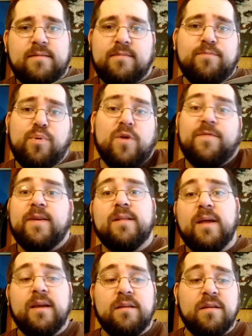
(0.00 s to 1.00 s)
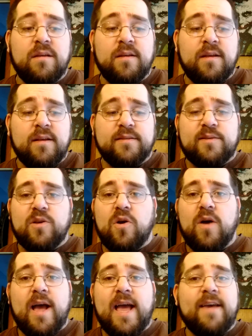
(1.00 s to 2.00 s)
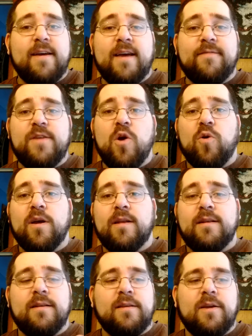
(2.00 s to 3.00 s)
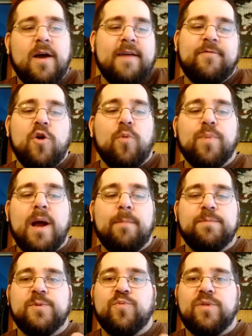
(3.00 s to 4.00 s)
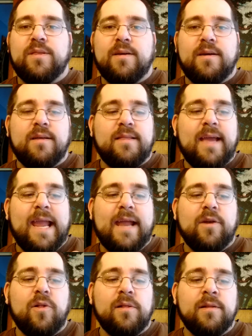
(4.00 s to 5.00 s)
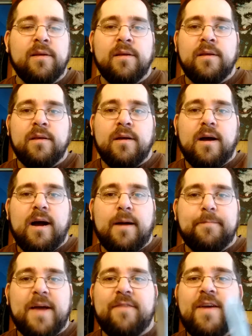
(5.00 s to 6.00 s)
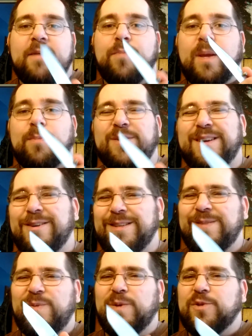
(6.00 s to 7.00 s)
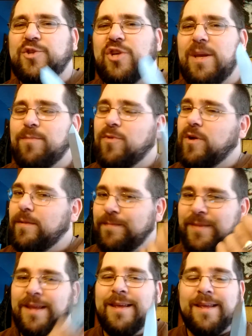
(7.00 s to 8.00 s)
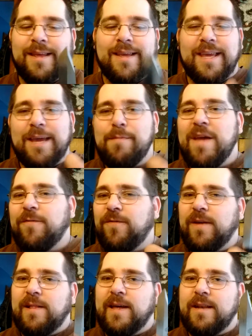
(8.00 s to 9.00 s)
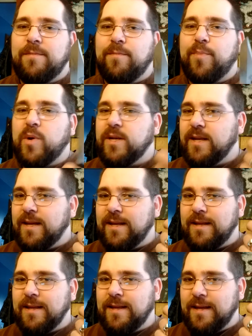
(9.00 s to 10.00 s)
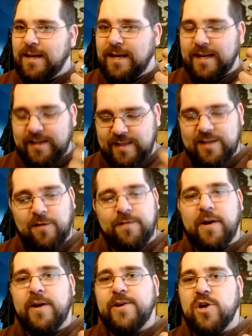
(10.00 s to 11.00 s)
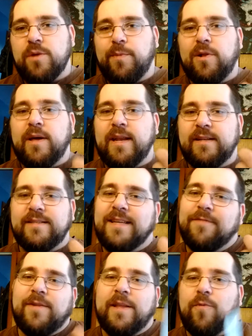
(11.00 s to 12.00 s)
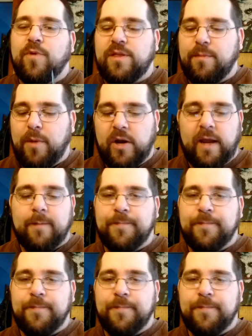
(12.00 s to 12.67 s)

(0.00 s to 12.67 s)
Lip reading: perfectly. So I have no problems with the handle. I've had people, oh, this feels cheap. Well, it may feel it, but it is still very durable and definitely worth the money.